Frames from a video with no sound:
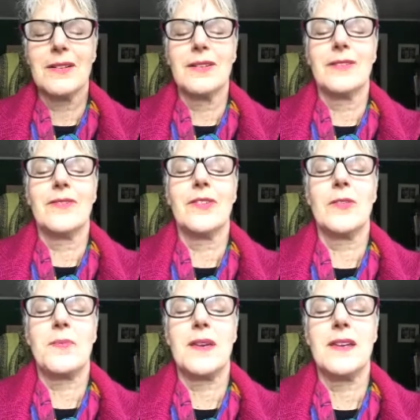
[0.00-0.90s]
for the
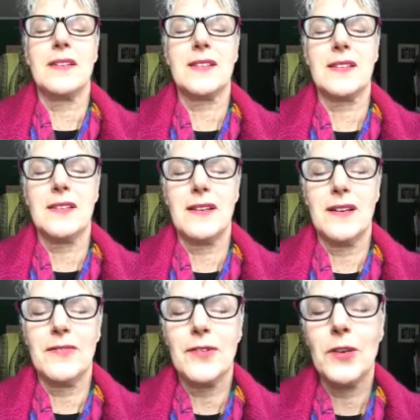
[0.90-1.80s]
peace
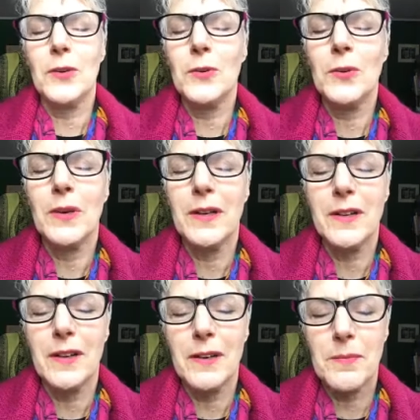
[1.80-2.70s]
of you,
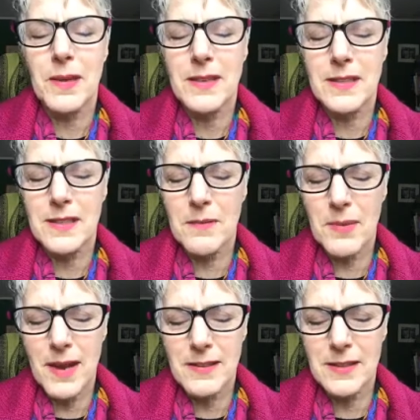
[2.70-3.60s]
a peace that
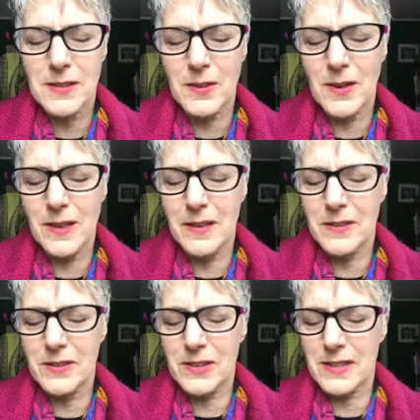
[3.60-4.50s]
passes all
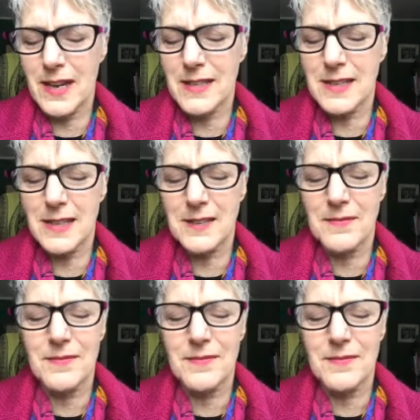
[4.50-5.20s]
understanding.